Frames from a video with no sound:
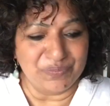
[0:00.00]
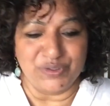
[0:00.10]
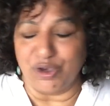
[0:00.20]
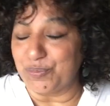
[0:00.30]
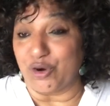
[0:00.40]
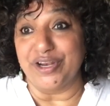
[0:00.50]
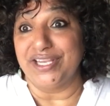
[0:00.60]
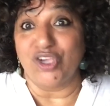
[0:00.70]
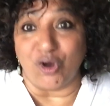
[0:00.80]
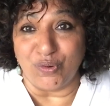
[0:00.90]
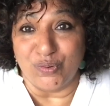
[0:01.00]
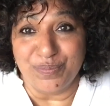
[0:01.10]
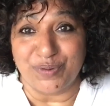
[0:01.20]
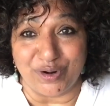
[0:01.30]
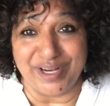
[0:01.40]
your
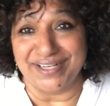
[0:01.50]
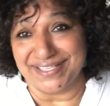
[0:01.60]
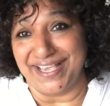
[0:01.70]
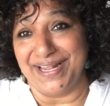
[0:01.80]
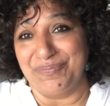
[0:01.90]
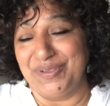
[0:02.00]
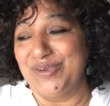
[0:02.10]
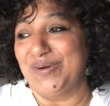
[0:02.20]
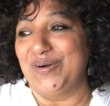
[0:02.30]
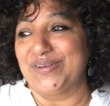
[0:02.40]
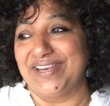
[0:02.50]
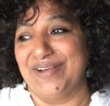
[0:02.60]
own products are helping you out.